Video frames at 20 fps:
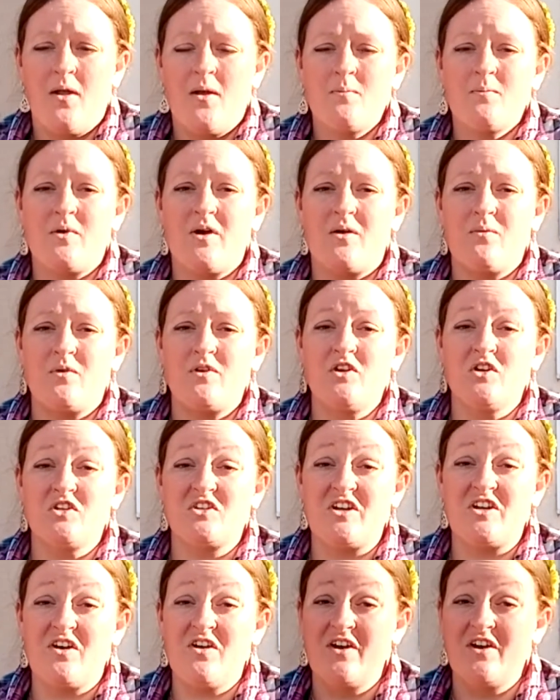but when you're
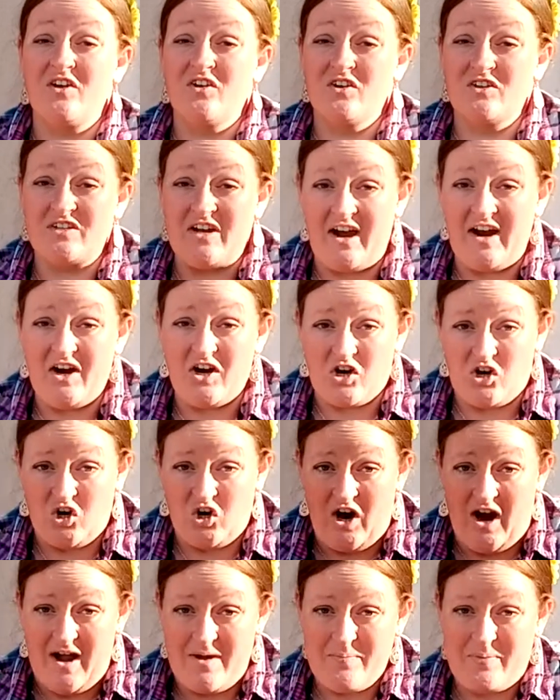sharing your entire
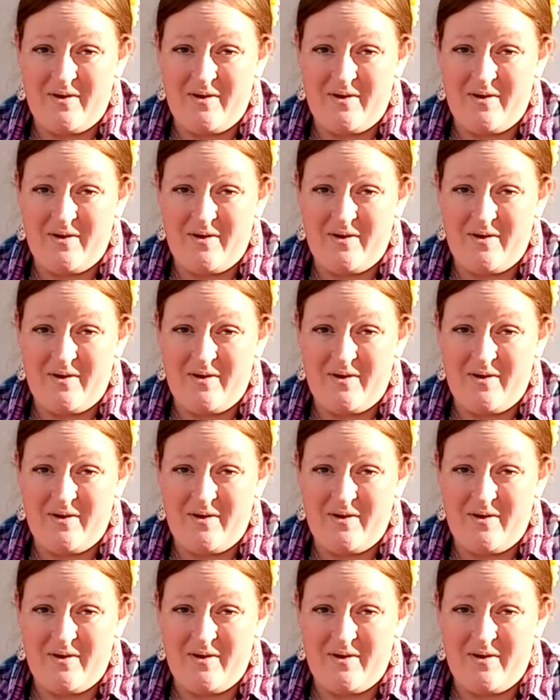crop,